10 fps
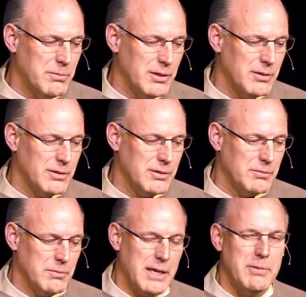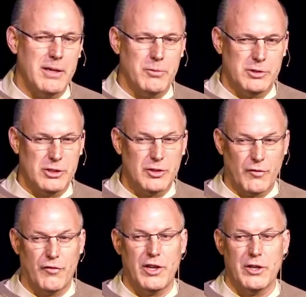but maybe it was just
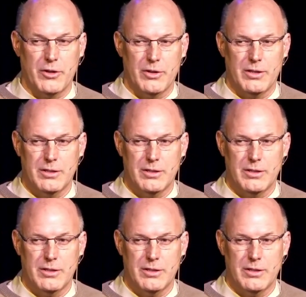fear